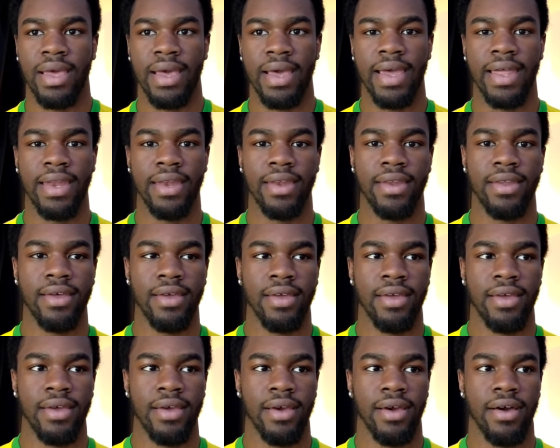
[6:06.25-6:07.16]
And
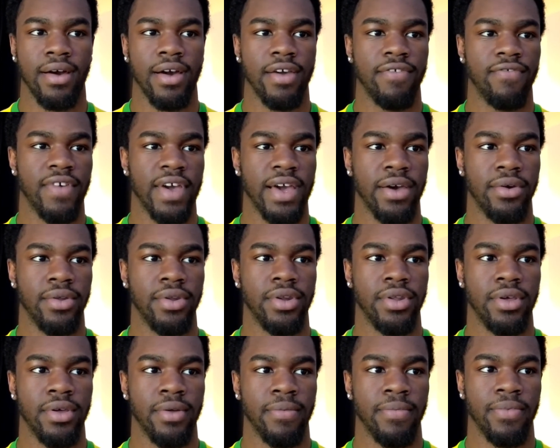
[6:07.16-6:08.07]
I
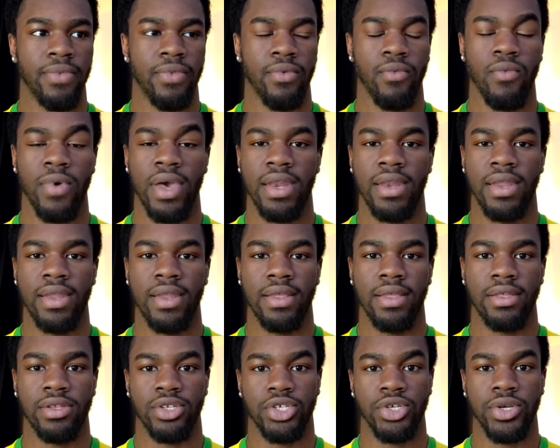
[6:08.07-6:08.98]
found when
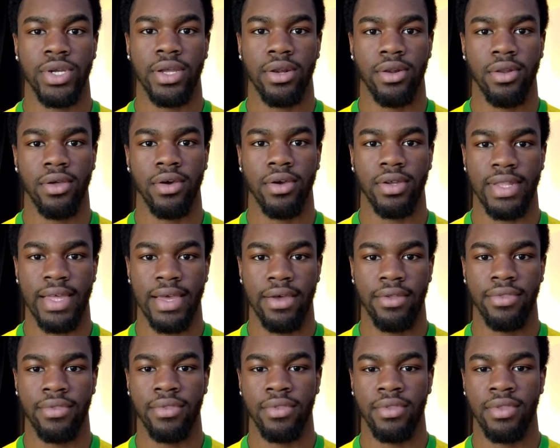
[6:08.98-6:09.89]
during
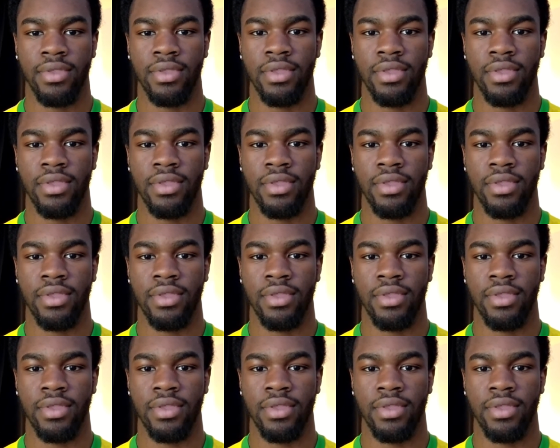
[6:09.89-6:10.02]
lockdown,